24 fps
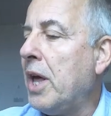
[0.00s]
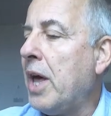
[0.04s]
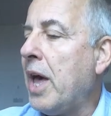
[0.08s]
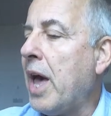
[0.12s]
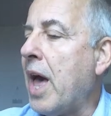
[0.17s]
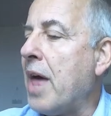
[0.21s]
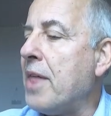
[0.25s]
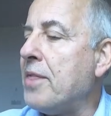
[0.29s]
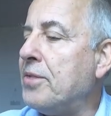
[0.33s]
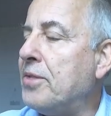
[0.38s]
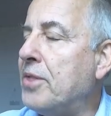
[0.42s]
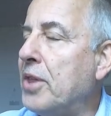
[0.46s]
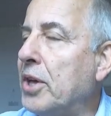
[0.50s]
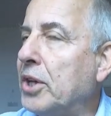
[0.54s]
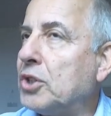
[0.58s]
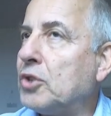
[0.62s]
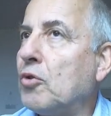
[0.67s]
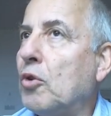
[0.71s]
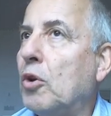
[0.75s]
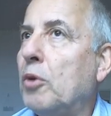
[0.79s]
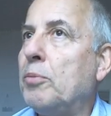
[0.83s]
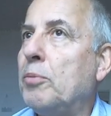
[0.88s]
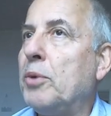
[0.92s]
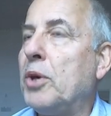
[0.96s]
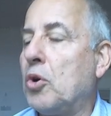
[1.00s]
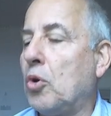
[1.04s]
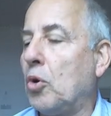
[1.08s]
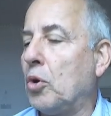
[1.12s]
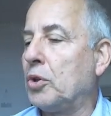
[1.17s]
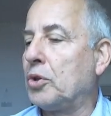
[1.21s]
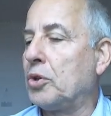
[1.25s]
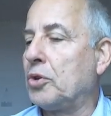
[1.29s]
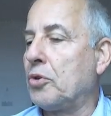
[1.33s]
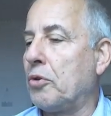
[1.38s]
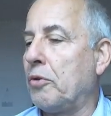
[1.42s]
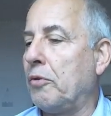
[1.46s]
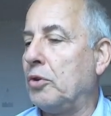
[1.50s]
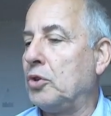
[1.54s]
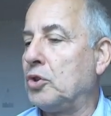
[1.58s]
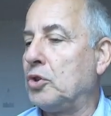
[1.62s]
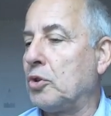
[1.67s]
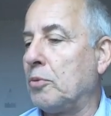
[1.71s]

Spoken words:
and this will be called curvature.